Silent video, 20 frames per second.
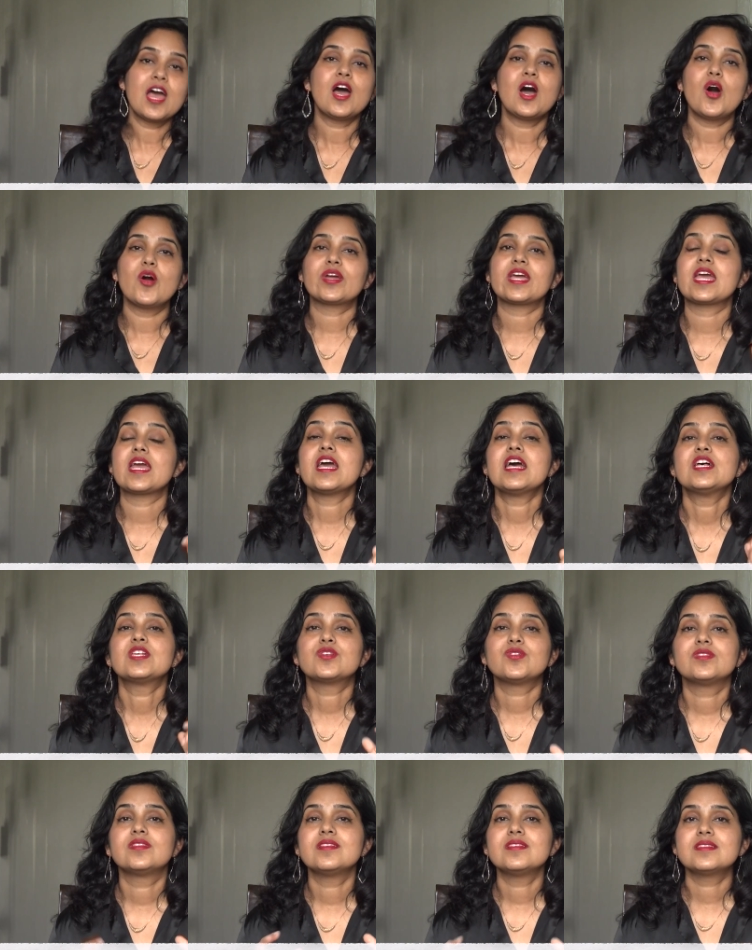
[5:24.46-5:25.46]
Okay,
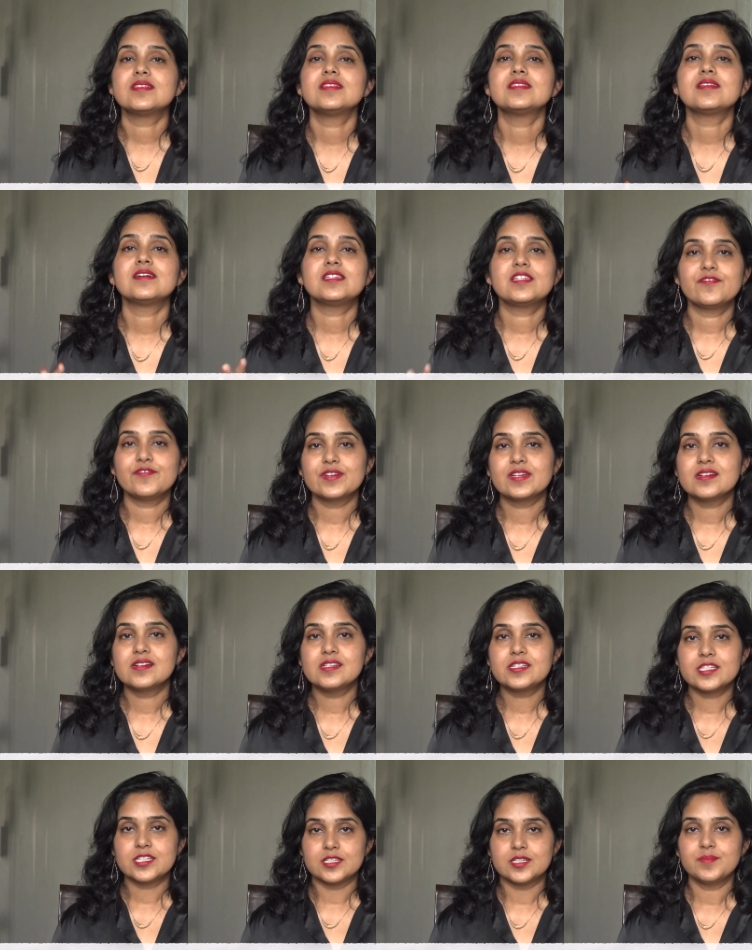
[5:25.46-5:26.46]
so this is a
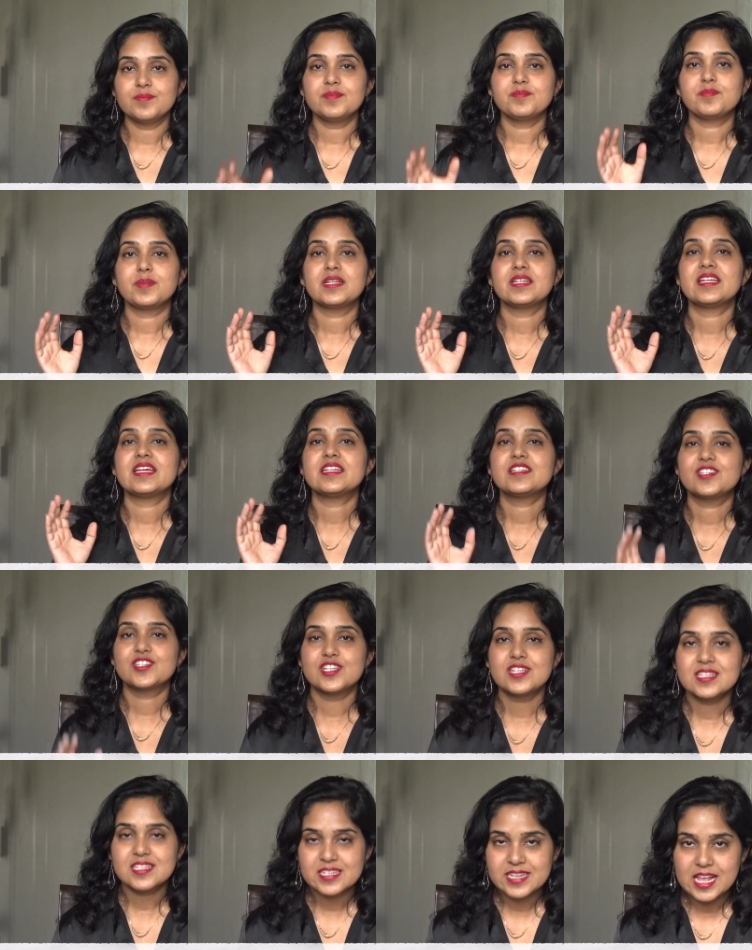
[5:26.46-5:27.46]
difficult term, but it
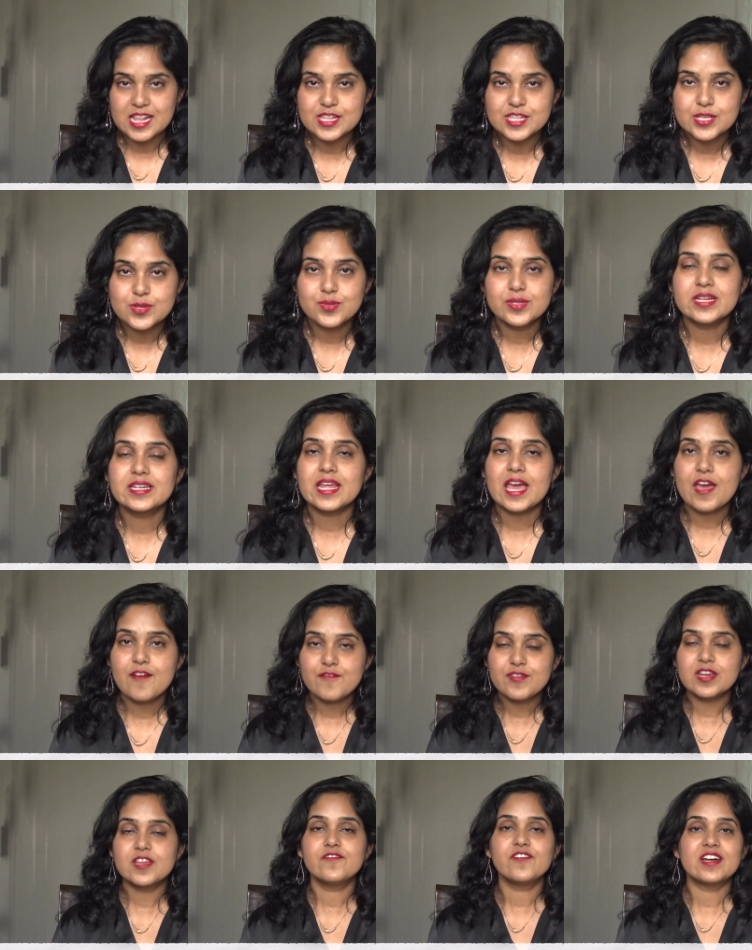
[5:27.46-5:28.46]
just tells you that
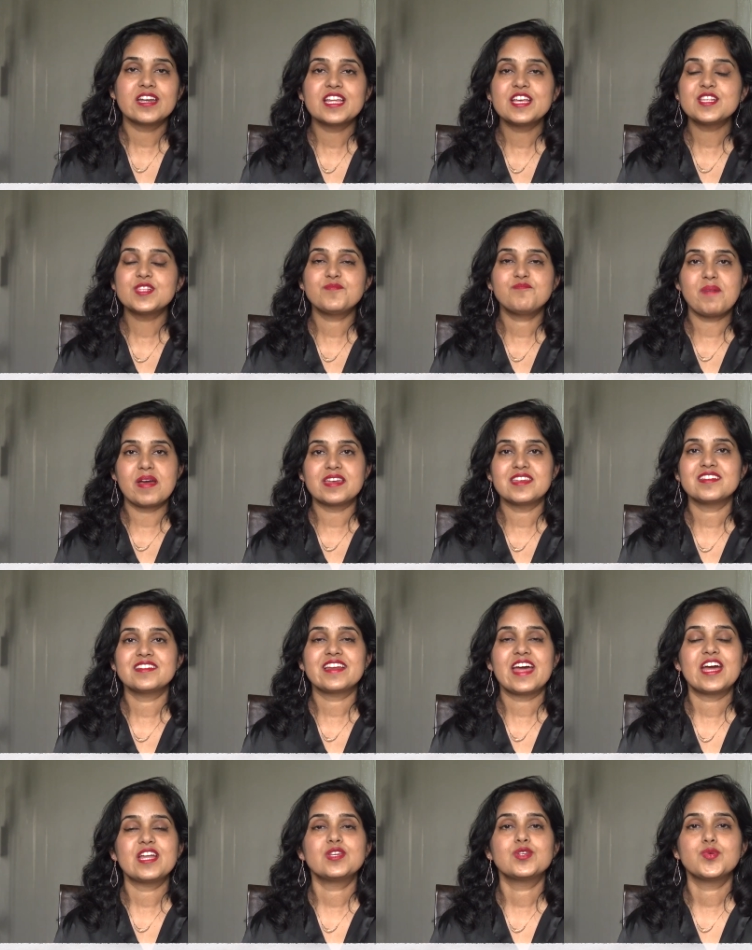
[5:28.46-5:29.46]
everyone is better
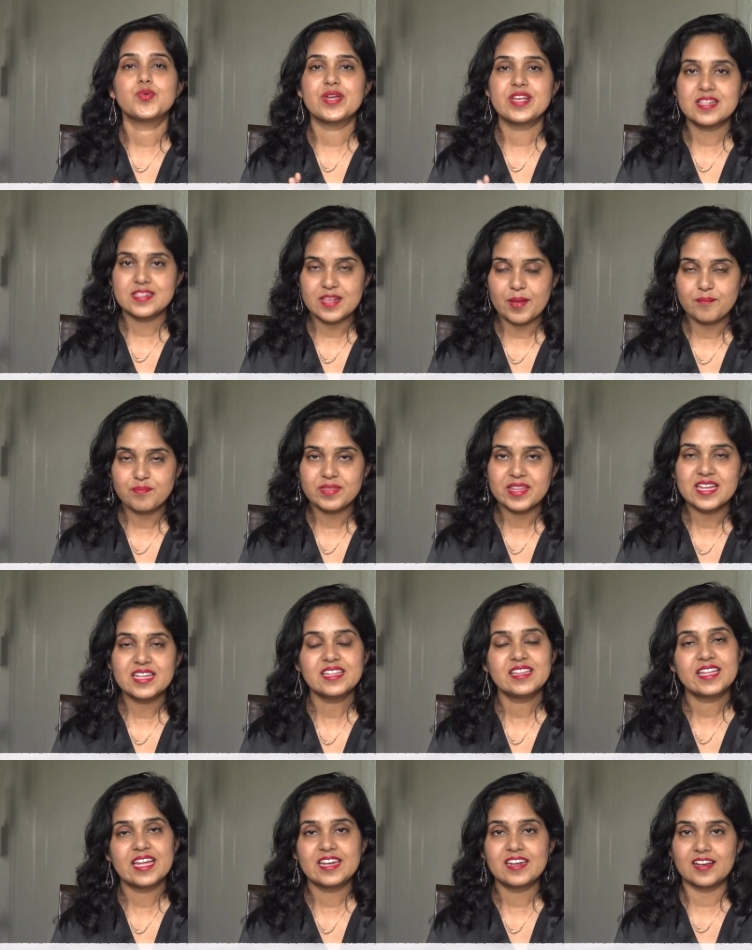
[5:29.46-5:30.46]
at doing something
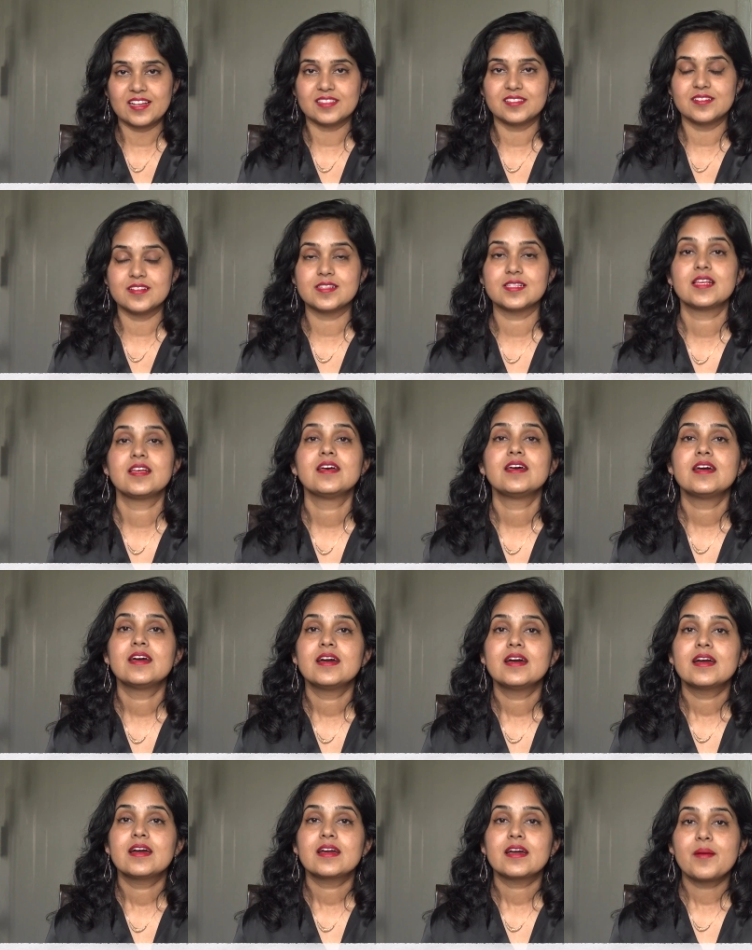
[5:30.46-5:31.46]
than others.
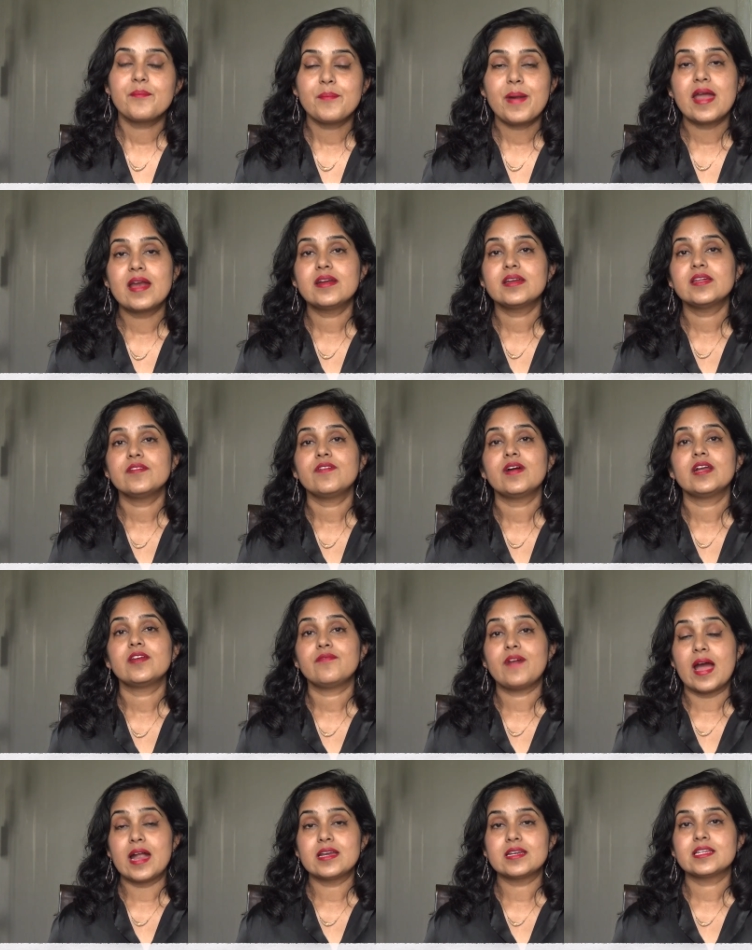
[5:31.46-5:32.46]
Comparative
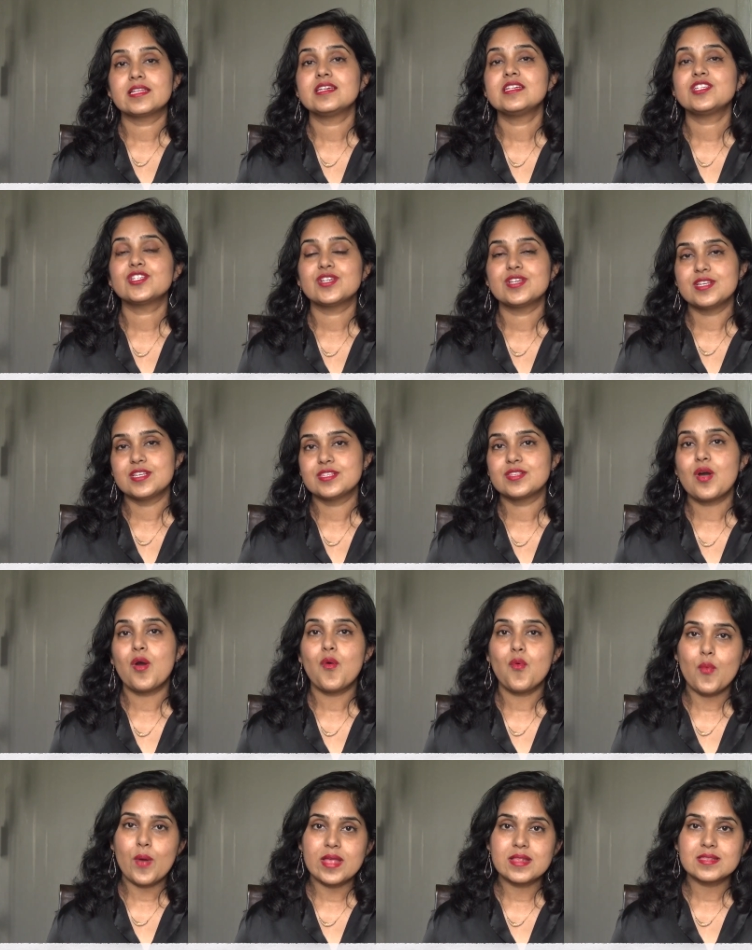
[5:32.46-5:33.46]
advantage is
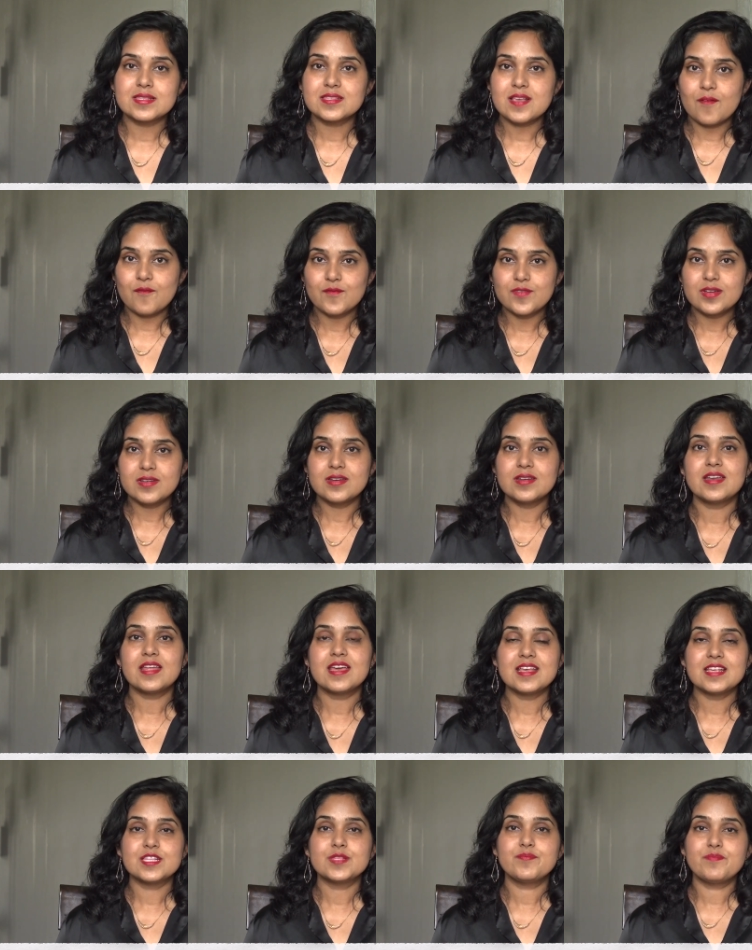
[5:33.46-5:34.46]
when someone
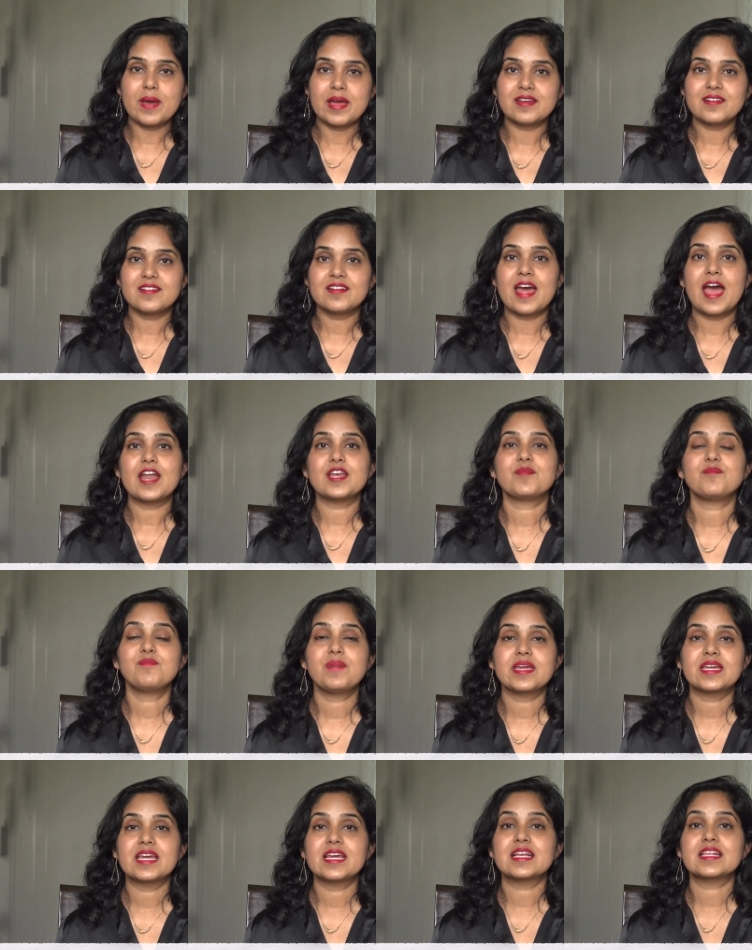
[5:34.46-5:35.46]
is better at
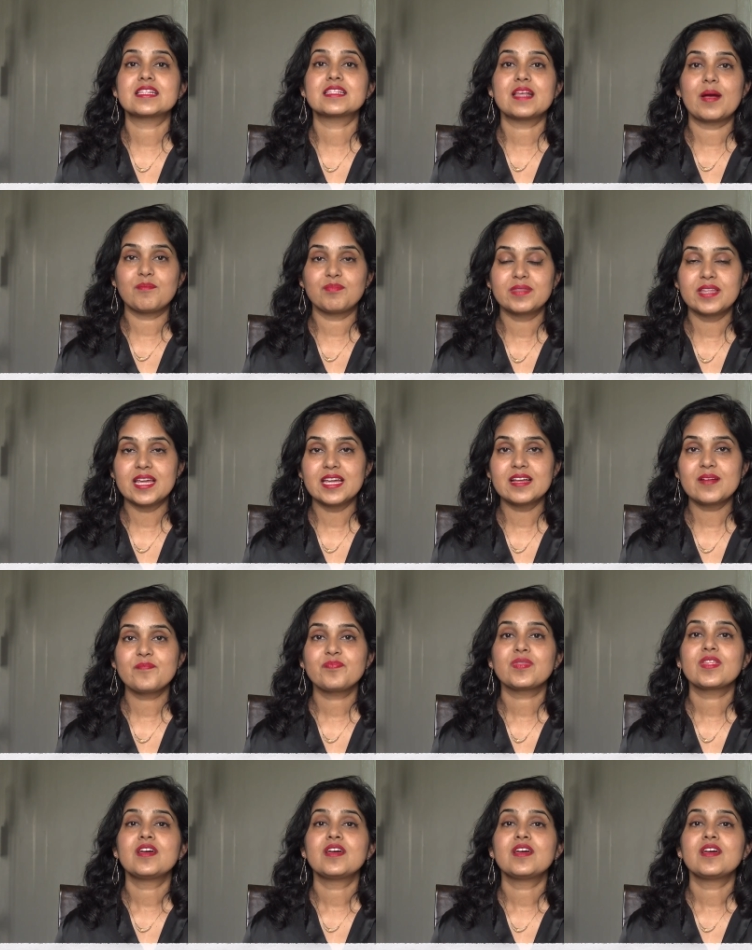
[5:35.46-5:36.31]
making something